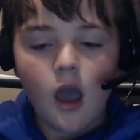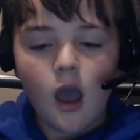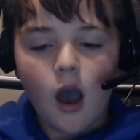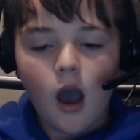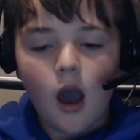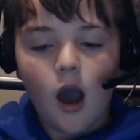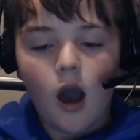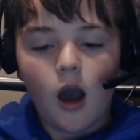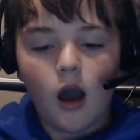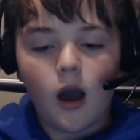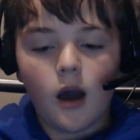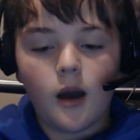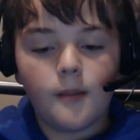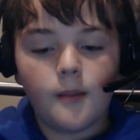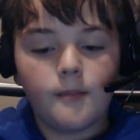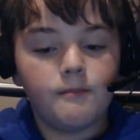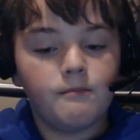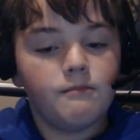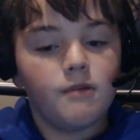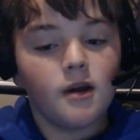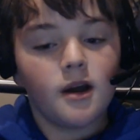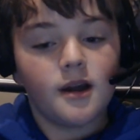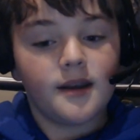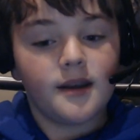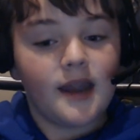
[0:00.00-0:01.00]

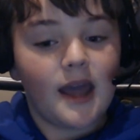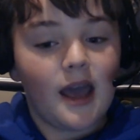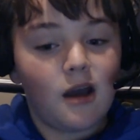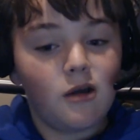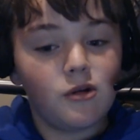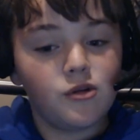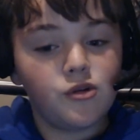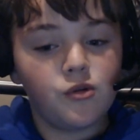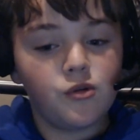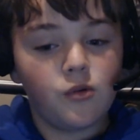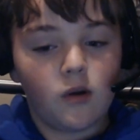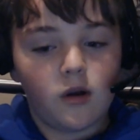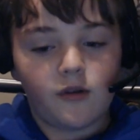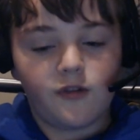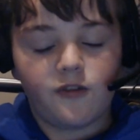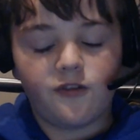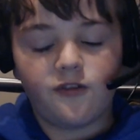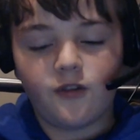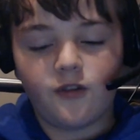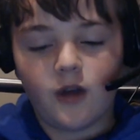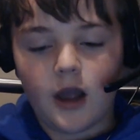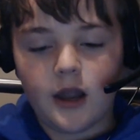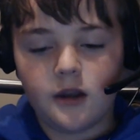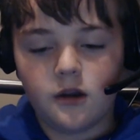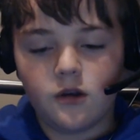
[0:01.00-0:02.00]
But now to our
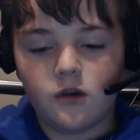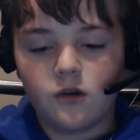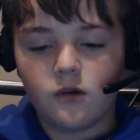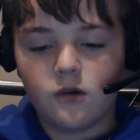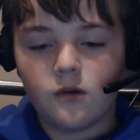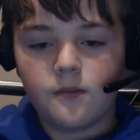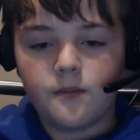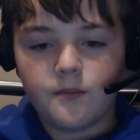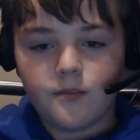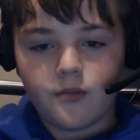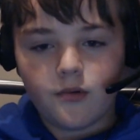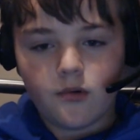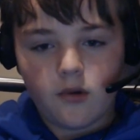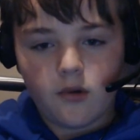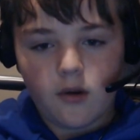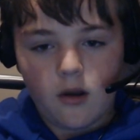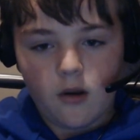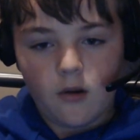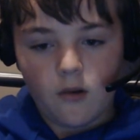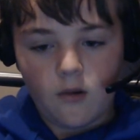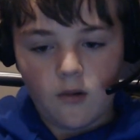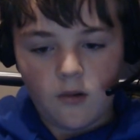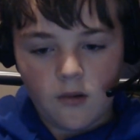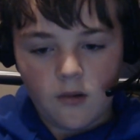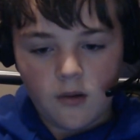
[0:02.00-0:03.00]
final pro.